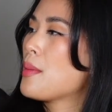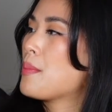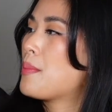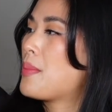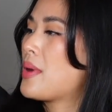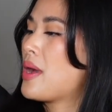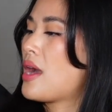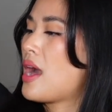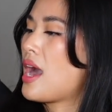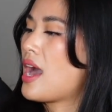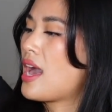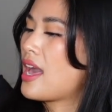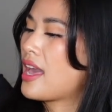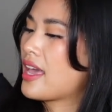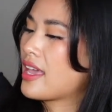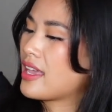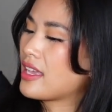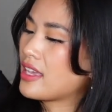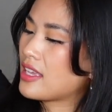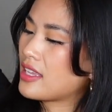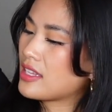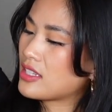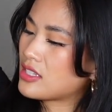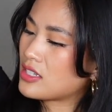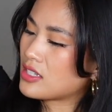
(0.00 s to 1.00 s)
But
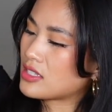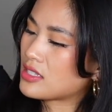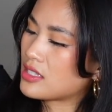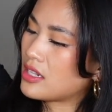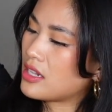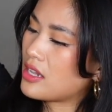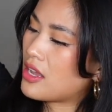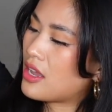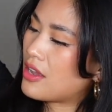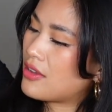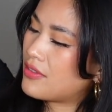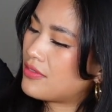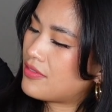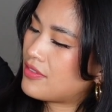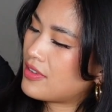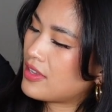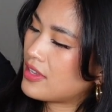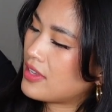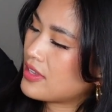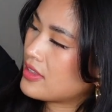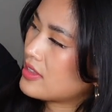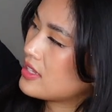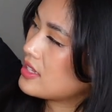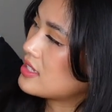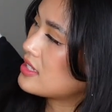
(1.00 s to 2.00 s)
I just love
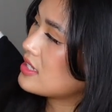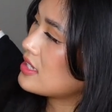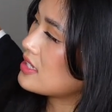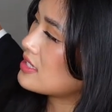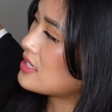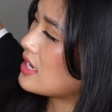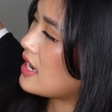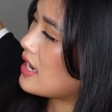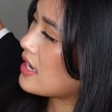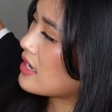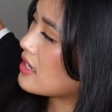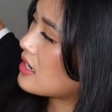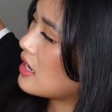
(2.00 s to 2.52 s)
the detailing